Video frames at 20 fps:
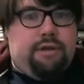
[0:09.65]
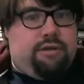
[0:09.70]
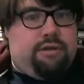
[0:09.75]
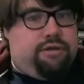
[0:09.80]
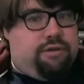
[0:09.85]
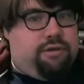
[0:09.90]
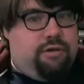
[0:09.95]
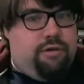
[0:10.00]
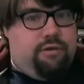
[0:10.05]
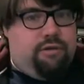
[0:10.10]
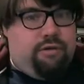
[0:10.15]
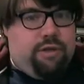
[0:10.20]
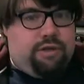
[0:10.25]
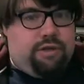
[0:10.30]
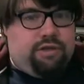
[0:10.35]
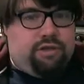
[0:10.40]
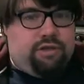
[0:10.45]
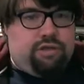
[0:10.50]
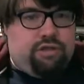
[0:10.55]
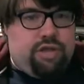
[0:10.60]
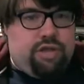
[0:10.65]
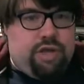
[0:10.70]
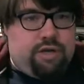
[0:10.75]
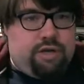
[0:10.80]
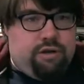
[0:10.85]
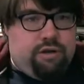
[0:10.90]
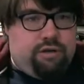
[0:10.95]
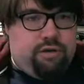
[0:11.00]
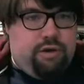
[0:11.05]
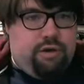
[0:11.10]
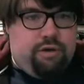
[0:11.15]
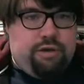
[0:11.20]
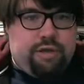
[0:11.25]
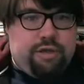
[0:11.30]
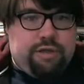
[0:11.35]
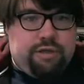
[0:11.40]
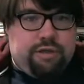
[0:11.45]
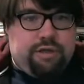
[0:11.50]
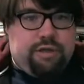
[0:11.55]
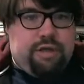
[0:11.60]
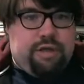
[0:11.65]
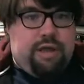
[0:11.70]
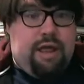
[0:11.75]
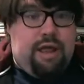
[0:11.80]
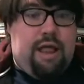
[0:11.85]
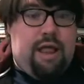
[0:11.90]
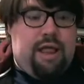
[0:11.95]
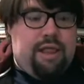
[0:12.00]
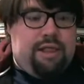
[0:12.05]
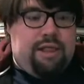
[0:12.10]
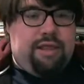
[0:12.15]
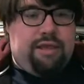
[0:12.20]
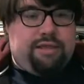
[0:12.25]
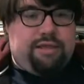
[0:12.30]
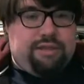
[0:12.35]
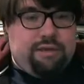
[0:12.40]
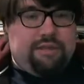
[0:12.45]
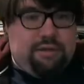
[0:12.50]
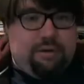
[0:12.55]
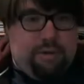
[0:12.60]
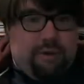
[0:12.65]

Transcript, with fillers: So let's just check it out now and let's see what we